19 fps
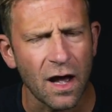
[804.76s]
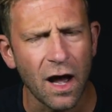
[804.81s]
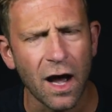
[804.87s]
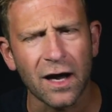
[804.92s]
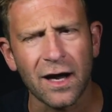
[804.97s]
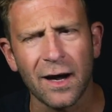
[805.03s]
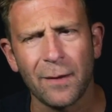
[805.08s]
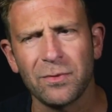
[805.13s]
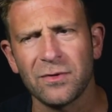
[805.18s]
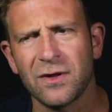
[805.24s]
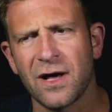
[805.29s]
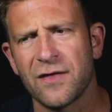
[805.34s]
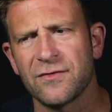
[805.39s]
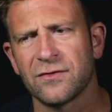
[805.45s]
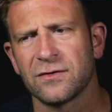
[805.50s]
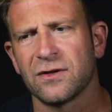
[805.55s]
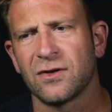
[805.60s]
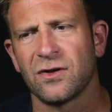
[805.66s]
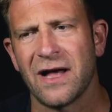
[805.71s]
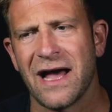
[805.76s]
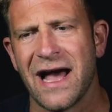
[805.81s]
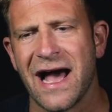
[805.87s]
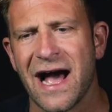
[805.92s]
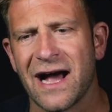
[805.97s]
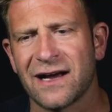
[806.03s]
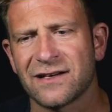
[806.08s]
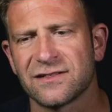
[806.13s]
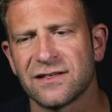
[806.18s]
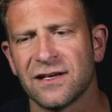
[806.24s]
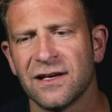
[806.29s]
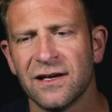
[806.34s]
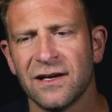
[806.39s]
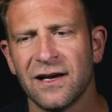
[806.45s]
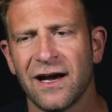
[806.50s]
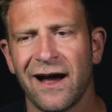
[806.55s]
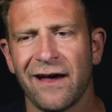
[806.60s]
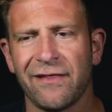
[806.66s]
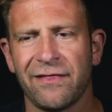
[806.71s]
a couple other little hacks.
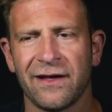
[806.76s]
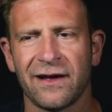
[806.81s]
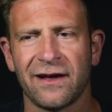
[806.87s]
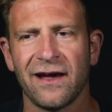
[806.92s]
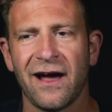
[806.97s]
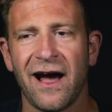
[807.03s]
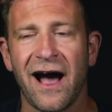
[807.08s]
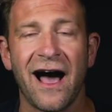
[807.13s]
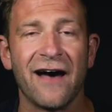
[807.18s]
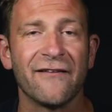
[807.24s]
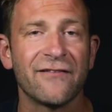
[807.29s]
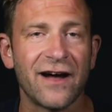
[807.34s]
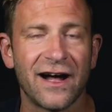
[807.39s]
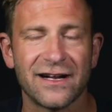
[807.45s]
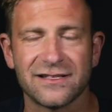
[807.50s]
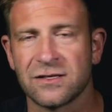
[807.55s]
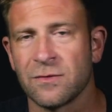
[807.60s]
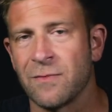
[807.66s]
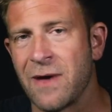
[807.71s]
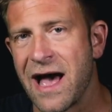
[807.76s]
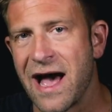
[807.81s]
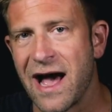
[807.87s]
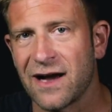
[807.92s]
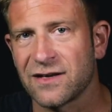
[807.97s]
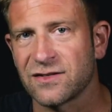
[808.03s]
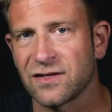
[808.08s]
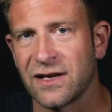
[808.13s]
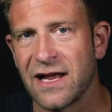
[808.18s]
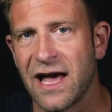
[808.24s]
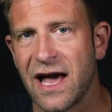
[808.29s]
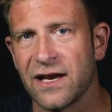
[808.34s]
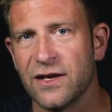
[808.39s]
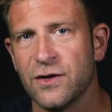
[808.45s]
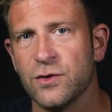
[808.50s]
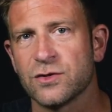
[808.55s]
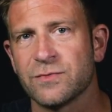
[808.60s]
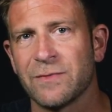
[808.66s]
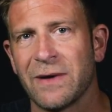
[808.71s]
I think I've got some hacks on how to
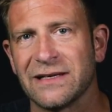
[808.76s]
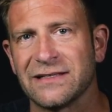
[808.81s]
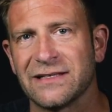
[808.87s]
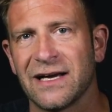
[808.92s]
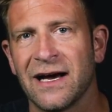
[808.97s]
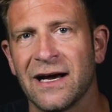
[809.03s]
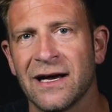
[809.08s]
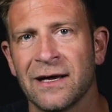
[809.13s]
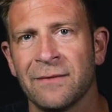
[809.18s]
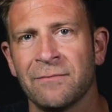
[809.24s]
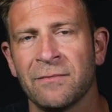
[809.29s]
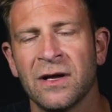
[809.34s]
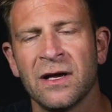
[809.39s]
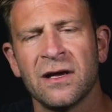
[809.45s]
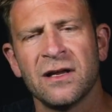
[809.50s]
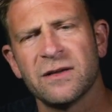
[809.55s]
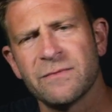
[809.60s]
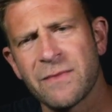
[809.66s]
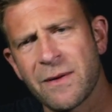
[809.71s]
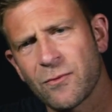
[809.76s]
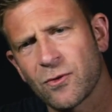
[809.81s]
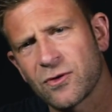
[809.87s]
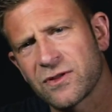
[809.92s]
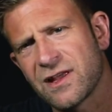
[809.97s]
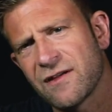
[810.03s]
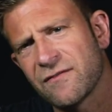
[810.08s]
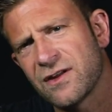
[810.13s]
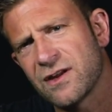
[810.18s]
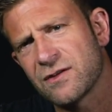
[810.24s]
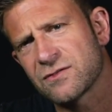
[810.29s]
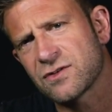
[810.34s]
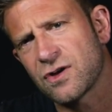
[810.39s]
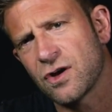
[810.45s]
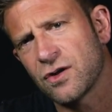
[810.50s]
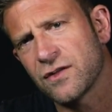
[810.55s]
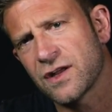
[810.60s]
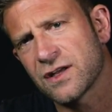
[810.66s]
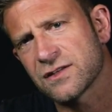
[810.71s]
use my time. Do you remember what that video is
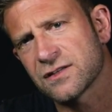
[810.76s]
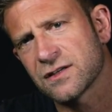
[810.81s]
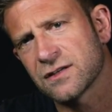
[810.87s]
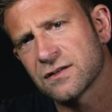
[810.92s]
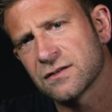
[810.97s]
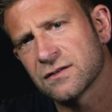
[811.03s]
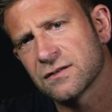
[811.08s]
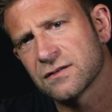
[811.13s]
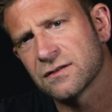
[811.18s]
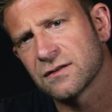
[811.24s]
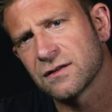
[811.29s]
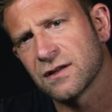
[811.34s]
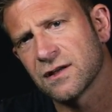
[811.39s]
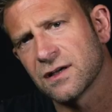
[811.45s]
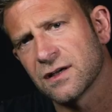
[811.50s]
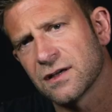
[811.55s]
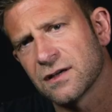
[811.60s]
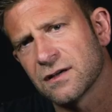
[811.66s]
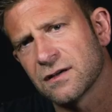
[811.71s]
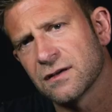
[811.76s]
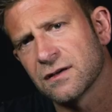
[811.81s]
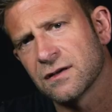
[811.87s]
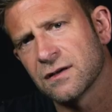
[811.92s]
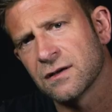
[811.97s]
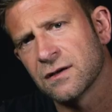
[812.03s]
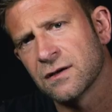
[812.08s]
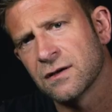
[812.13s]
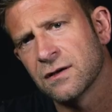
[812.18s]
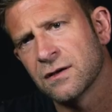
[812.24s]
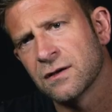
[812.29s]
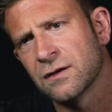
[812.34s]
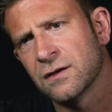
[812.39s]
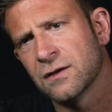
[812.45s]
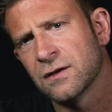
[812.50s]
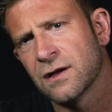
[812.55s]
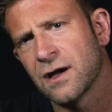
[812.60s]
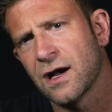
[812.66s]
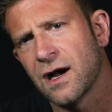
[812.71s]
called, Masa? The How to Get Shit Done.
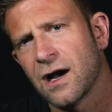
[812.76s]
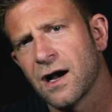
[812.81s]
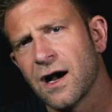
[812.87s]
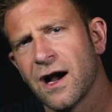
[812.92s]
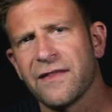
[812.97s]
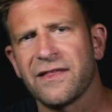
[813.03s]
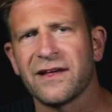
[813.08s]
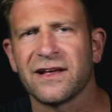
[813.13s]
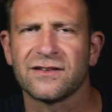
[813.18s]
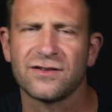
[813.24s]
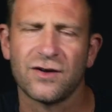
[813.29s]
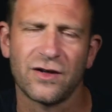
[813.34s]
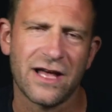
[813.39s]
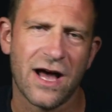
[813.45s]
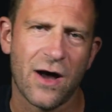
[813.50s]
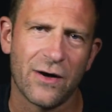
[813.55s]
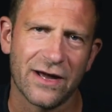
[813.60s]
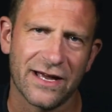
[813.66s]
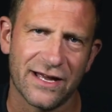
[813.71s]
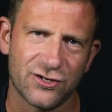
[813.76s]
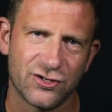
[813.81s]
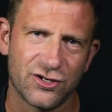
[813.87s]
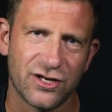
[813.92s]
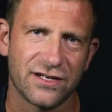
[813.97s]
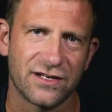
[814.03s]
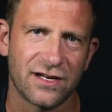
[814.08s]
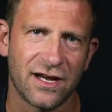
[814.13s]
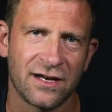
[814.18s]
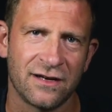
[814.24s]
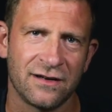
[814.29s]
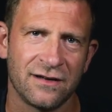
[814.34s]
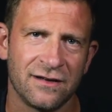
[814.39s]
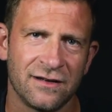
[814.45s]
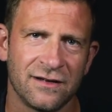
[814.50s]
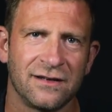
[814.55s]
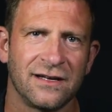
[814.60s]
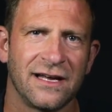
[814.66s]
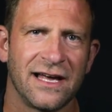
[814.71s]
I think, uh, I think it's called How I Get Shit Done,
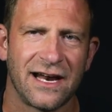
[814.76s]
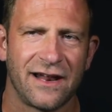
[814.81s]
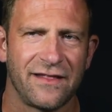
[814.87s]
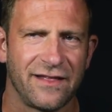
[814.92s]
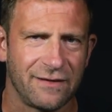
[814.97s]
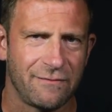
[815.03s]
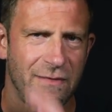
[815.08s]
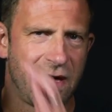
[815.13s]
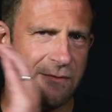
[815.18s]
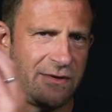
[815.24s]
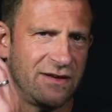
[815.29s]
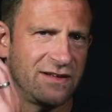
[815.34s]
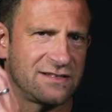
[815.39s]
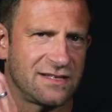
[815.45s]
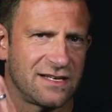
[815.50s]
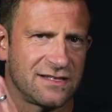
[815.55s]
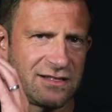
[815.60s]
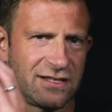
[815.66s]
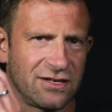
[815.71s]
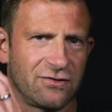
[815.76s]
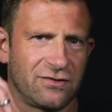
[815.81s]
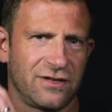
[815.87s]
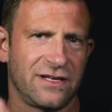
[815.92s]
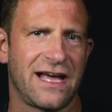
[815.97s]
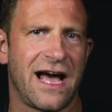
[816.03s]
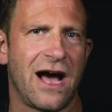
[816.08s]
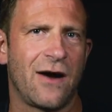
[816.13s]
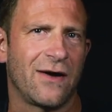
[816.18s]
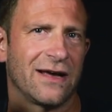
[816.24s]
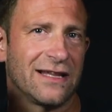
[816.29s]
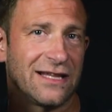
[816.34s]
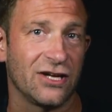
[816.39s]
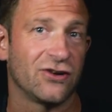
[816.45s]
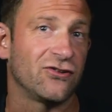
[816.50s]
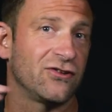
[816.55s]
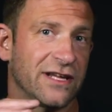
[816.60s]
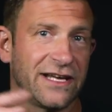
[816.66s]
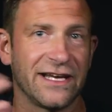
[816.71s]
and I think maybe it says literally How I
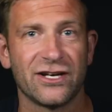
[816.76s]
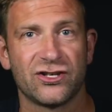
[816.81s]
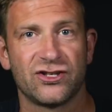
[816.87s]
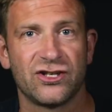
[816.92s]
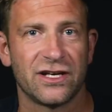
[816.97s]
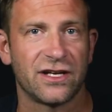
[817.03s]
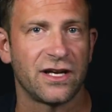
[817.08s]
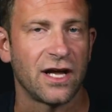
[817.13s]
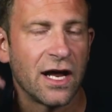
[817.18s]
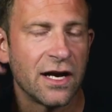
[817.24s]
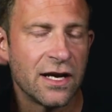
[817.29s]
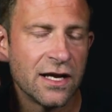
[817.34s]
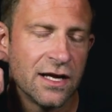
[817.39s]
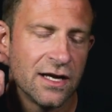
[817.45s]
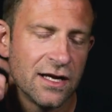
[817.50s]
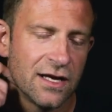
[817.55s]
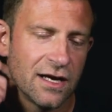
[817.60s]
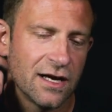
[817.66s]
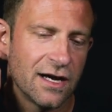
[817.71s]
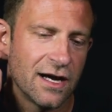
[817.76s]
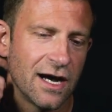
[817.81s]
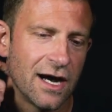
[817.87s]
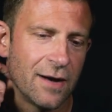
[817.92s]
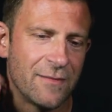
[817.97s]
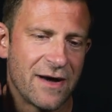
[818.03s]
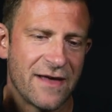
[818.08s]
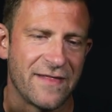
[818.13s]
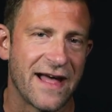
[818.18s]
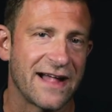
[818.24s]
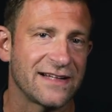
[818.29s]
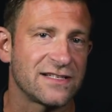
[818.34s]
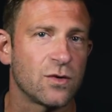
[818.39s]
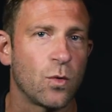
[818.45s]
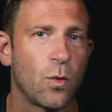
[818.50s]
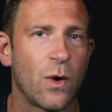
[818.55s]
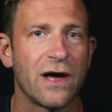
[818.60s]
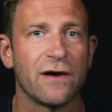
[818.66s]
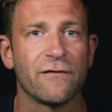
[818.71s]
Literally Get Shit Done. Um, and that's
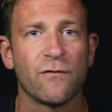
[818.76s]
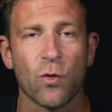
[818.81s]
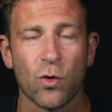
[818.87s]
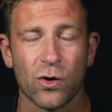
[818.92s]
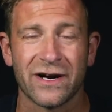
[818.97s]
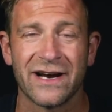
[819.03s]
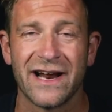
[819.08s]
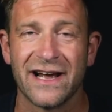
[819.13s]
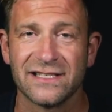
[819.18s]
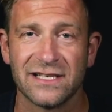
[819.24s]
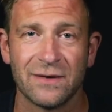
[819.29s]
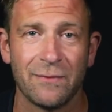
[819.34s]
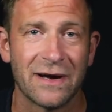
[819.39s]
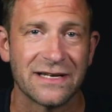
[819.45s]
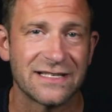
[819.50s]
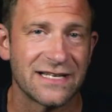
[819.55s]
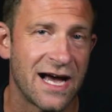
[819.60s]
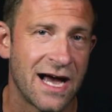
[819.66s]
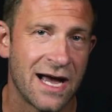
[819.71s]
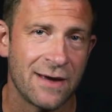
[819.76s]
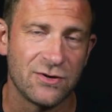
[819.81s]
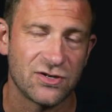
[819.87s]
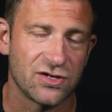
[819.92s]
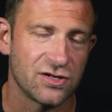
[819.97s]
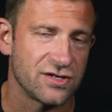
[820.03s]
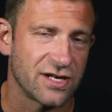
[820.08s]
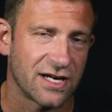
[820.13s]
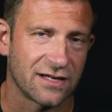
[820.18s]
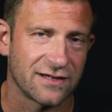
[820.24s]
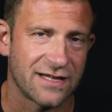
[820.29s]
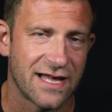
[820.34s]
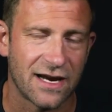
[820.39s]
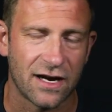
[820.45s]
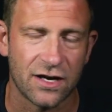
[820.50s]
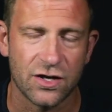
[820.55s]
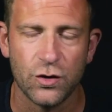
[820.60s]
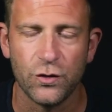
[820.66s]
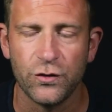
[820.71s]
a way of organizing my time. You should check out
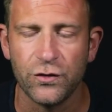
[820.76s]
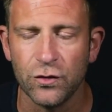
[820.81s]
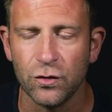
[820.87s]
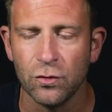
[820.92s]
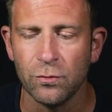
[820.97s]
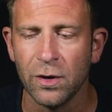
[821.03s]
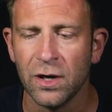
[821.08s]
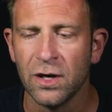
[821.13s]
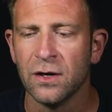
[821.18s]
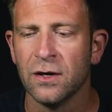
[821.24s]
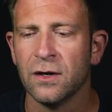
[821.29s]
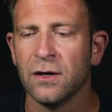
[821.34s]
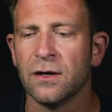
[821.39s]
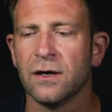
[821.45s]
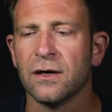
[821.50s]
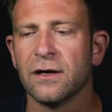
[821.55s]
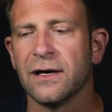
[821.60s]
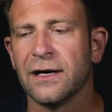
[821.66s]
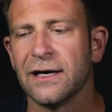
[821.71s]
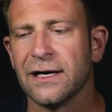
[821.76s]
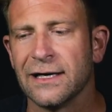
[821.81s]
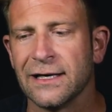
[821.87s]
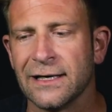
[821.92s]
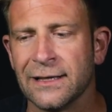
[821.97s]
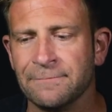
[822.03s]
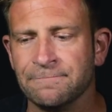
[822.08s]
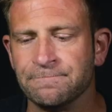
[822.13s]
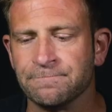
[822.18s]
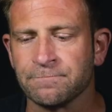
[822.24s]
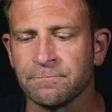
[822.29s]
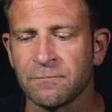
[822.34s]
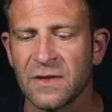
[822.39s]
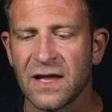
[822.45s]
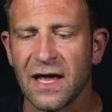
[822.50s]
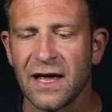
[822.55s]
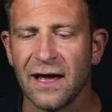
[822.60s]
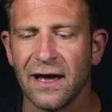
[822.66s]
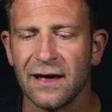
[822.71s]
that on YouTube. Um,
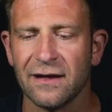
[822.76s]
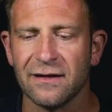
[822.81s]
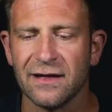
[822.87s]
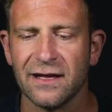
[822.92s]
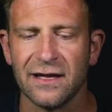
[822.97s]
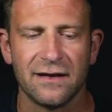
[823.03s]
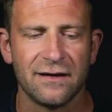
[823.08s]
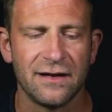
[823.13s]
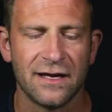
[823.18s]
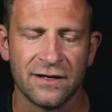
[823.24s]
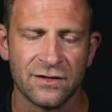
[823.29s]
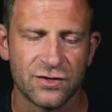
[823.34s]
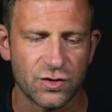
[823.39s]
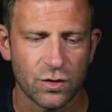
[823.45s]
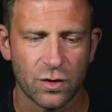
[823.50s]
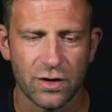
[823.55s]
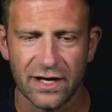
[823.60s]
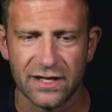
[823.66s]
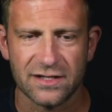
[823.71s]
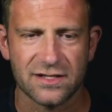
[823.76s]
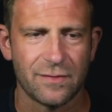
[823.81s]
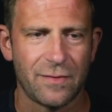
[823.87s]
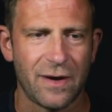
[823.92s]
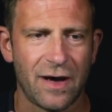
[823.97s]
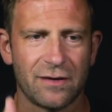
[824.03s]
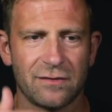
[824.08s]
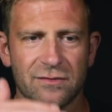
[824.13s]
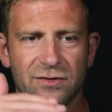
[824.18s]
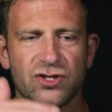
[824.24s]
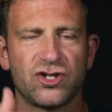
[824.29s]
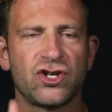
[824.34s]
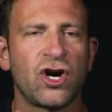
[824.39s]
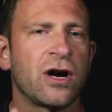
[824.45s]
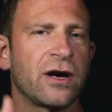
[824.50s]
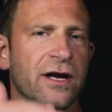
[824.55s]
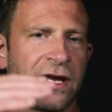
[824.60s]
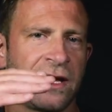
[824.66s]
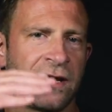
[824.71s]
in, in short, it's about
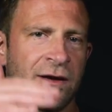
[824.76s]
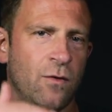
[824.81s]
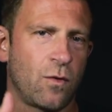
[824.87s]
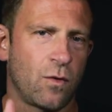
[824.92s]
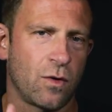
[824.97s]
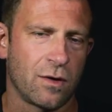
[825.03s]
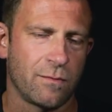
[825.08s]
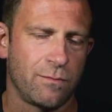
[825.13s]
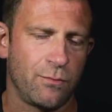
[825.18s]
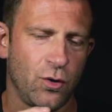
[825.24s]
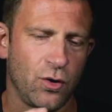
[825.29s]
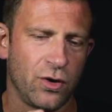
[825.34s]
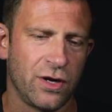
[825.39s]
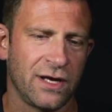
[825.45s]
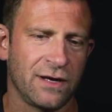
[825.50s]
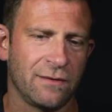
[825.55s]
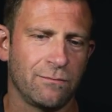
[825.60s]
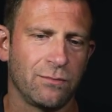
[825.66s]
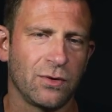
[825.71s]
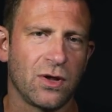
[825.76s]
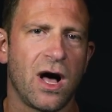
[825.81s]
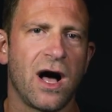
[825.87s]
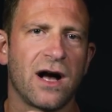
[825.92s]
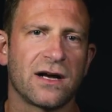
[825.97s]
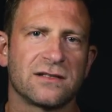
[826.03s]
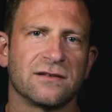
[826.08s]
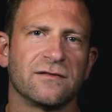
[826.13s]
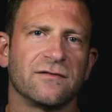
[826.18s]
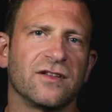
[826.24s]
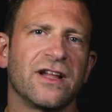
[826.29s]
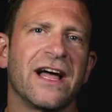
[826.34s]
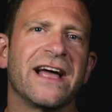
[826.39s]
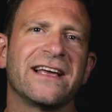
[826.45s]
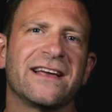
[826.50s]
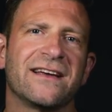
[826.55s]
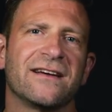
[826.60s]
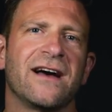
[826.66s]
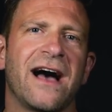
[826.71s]
chunking or putting blocks of
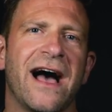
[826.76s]
like